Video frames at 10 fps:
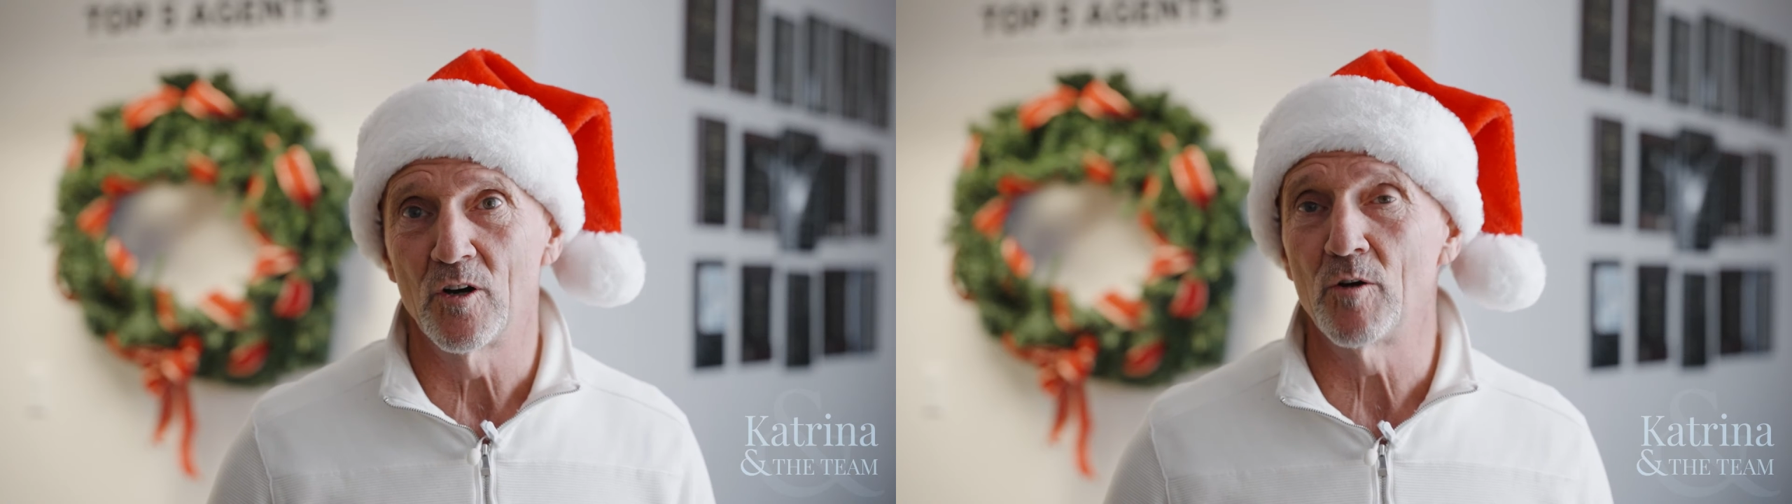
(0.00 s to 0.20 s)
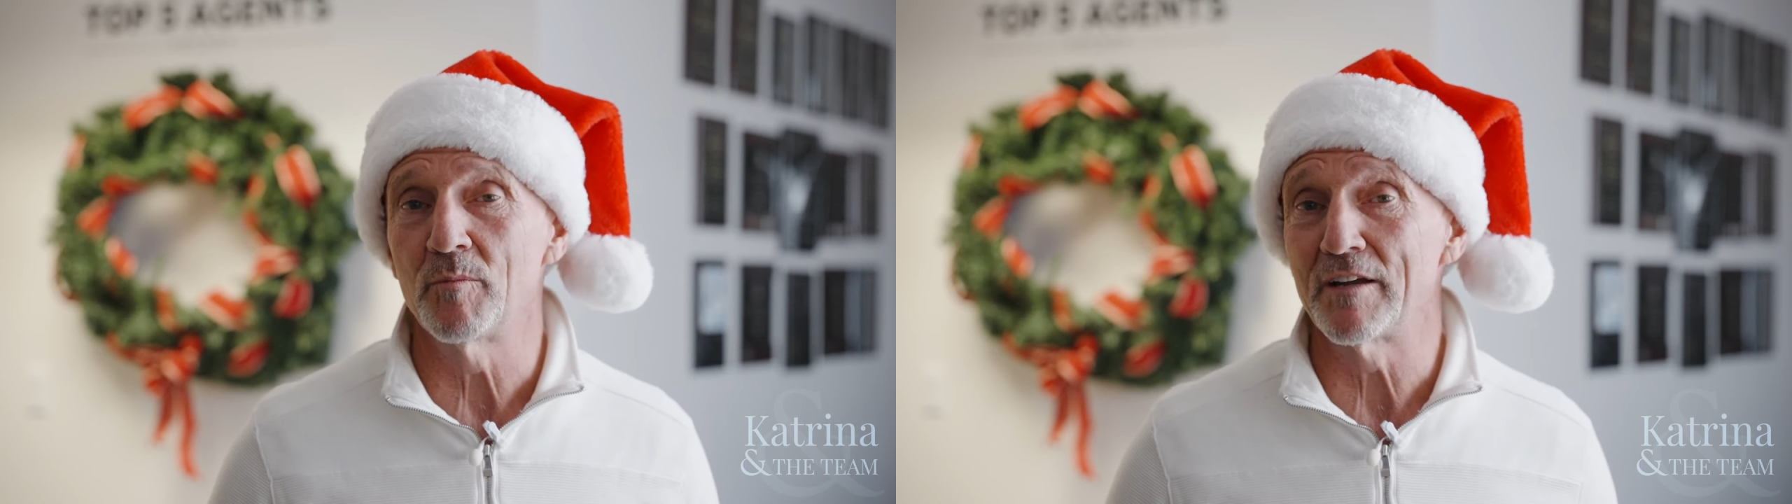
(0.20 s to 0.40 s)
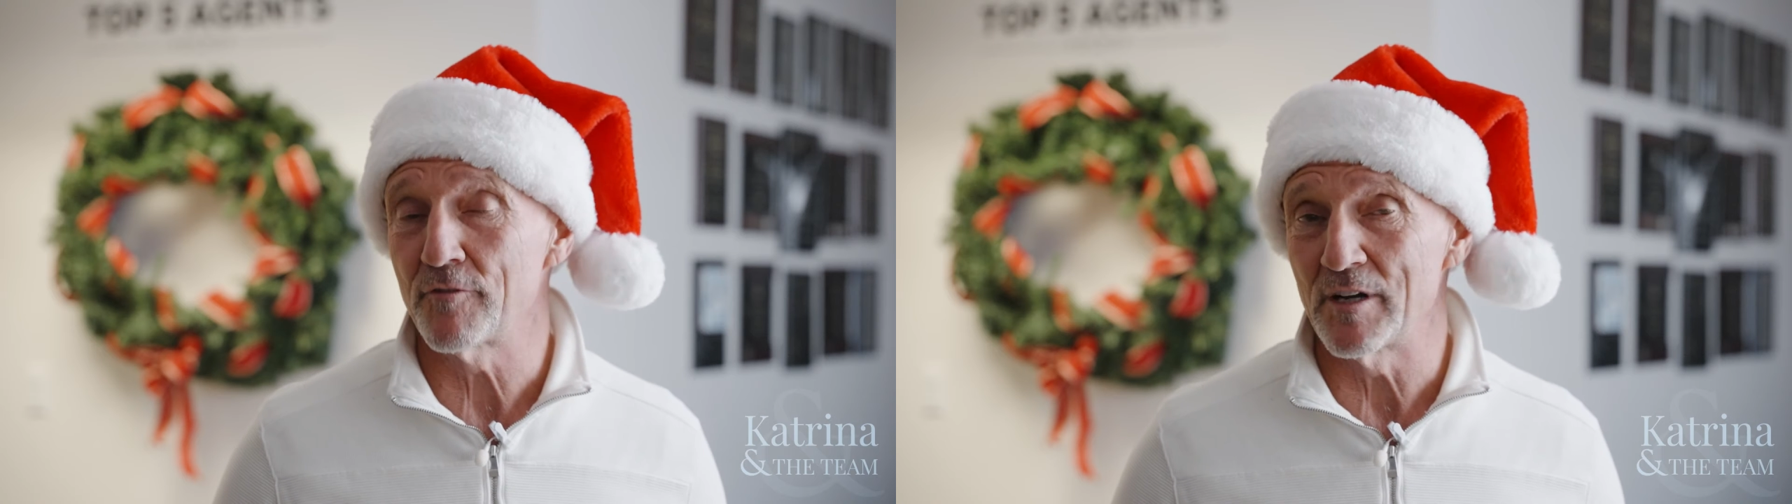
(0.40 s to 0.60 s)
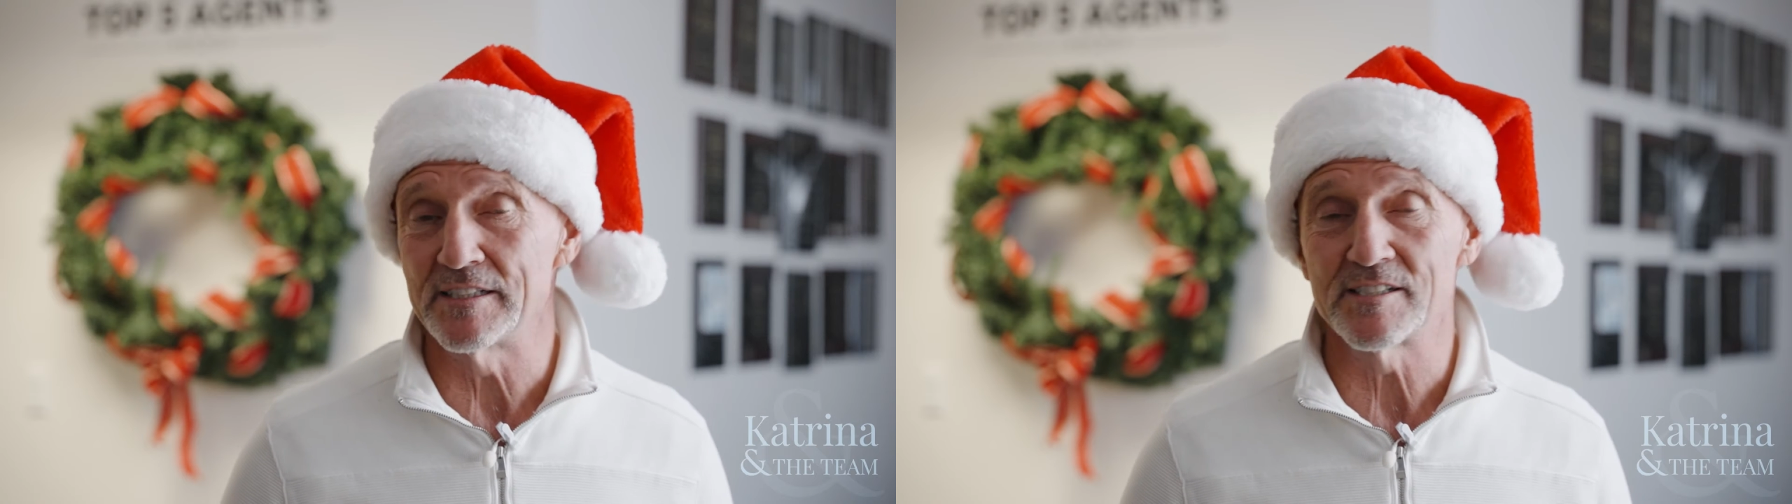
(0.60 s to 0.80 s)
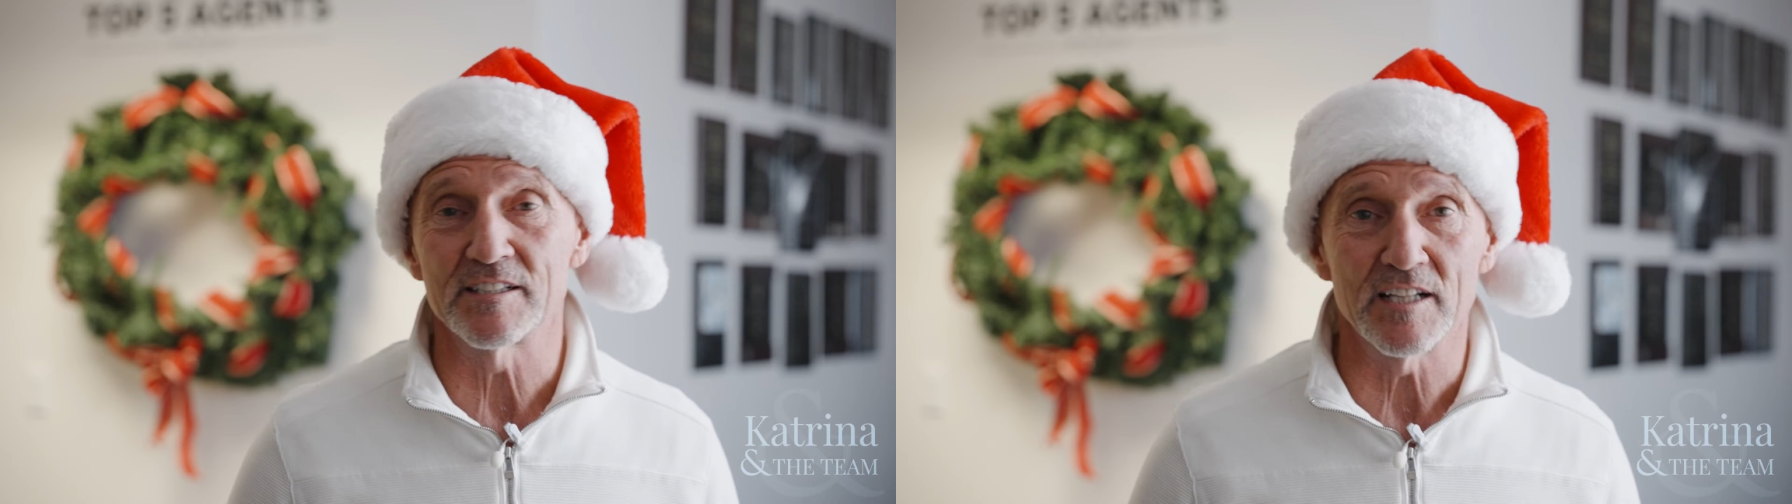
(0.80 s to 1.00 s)
all my
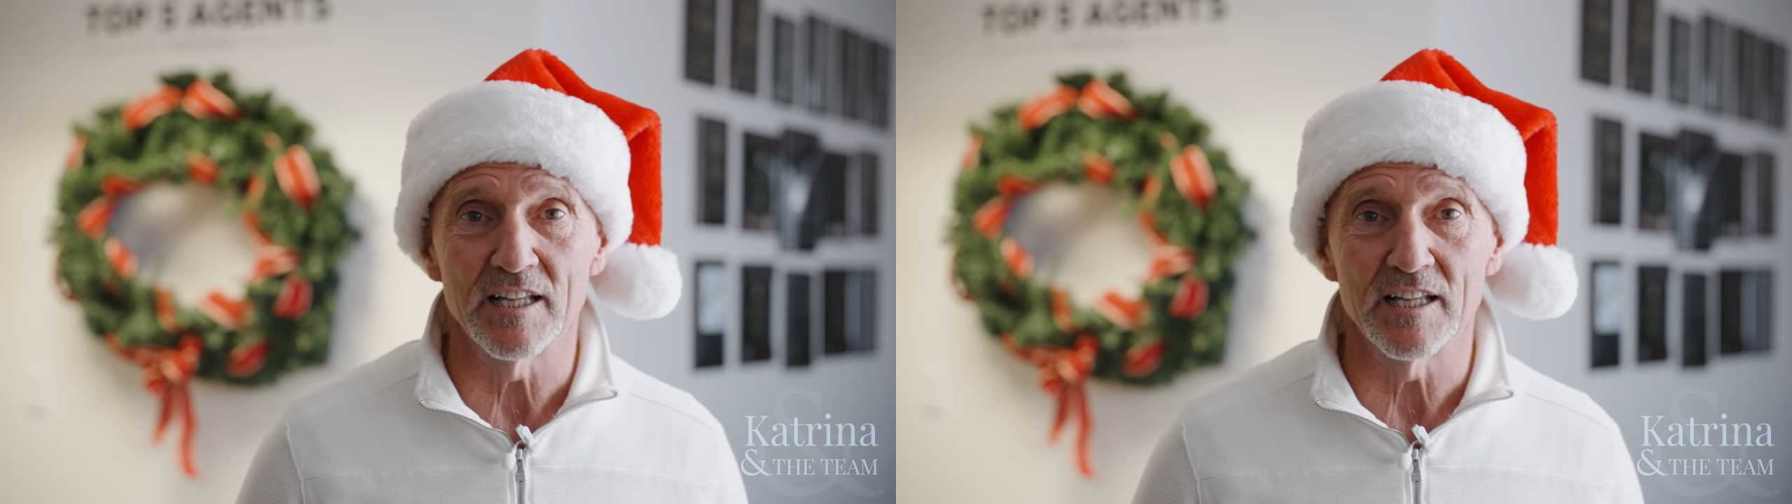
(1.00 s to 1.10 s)
friends and